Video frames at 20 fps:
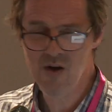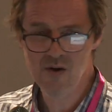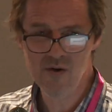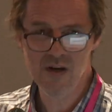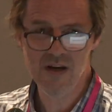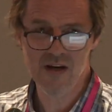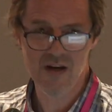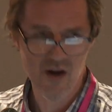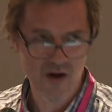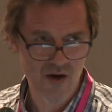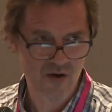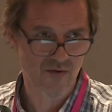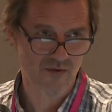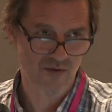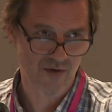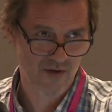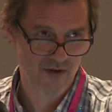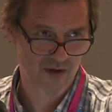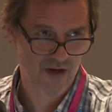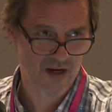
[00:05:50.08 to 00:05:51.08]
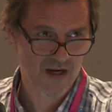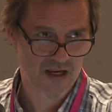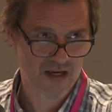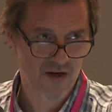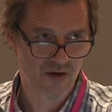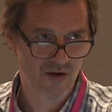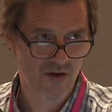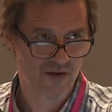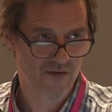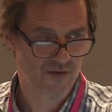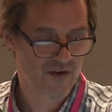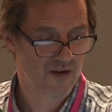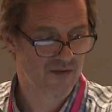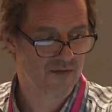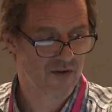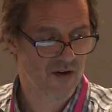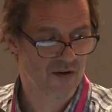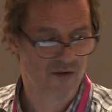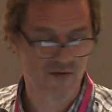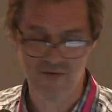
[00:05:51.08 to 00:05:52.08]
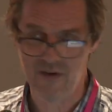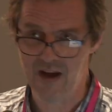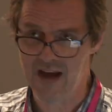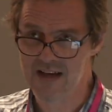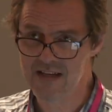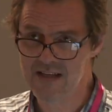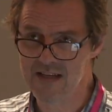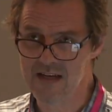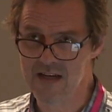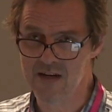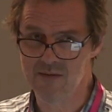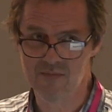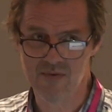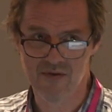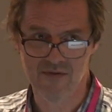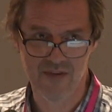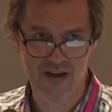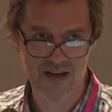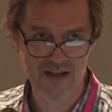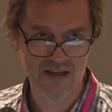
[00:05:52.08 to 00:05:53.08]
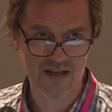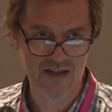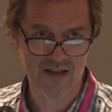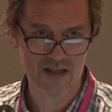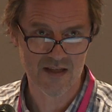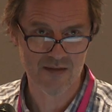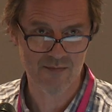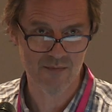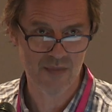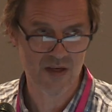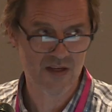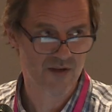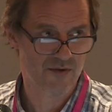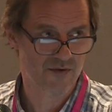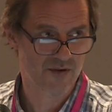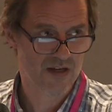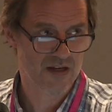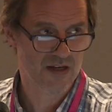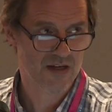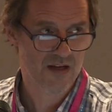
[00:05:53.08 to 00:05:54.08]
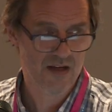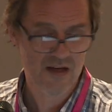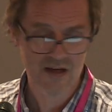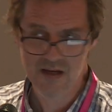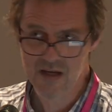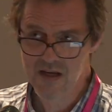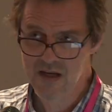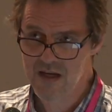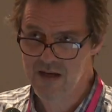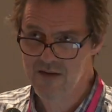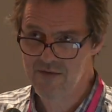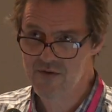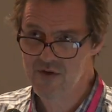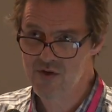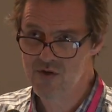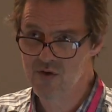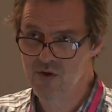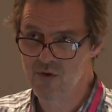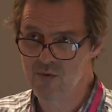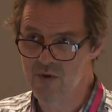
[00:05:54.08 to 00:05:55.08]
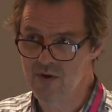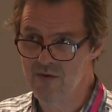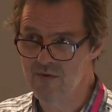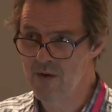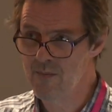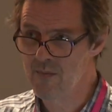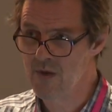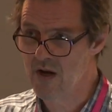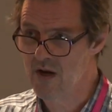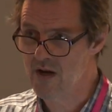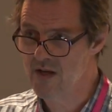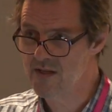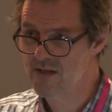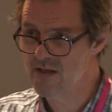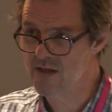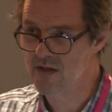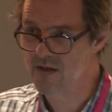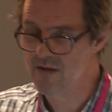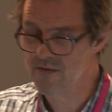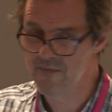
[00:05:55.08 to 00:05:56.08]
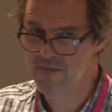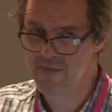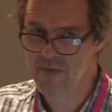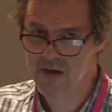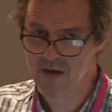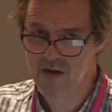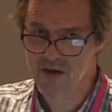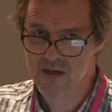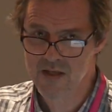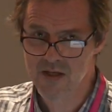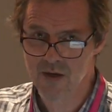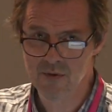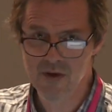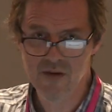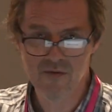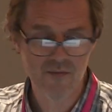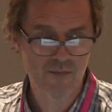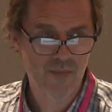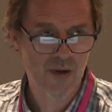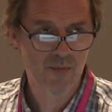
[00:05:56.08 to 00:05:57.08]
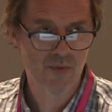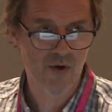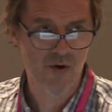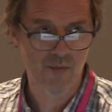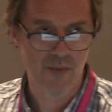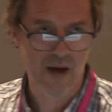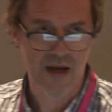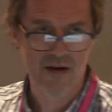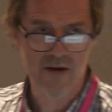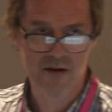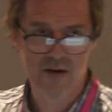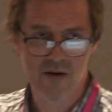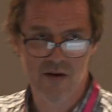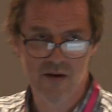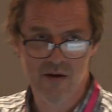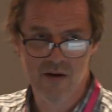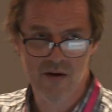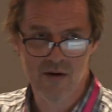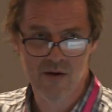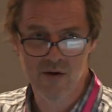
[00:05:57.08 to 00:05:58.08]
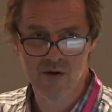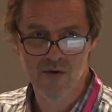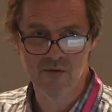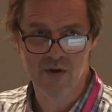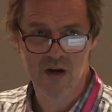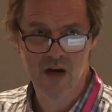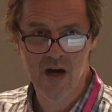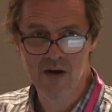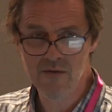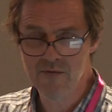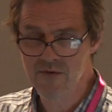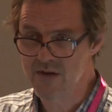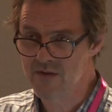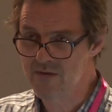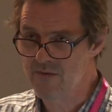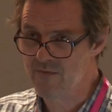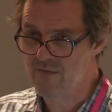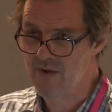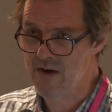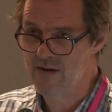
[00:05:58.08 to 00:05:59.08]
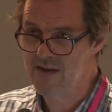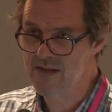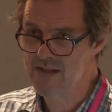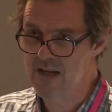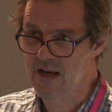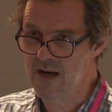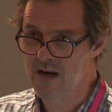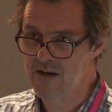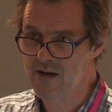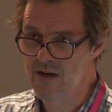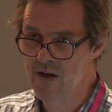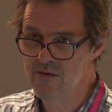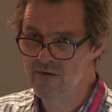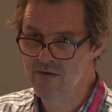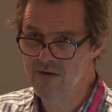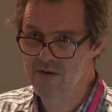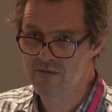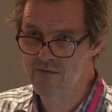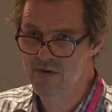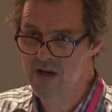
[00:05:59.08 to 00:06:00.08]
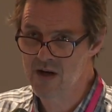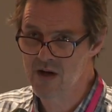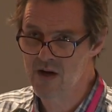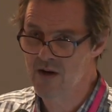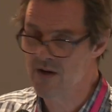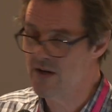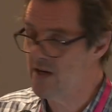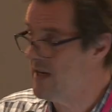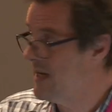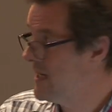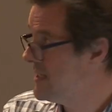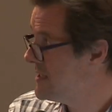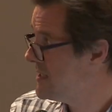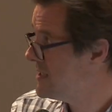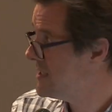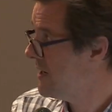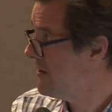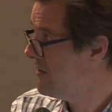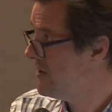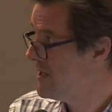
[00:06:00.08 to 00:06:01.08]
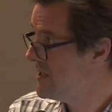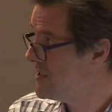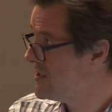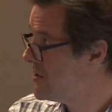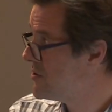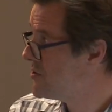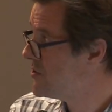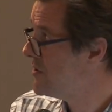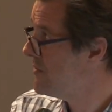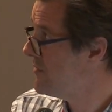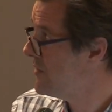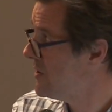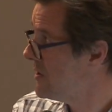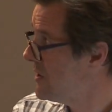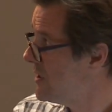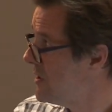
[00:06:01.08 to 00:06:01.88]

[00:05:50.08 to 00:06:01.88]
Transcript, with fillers: only known that he could have given her a vaccine and prevented this misery, he for sure would have immunized her. So even people who make good recoveries from varicella don't regard it necessarily as a trivial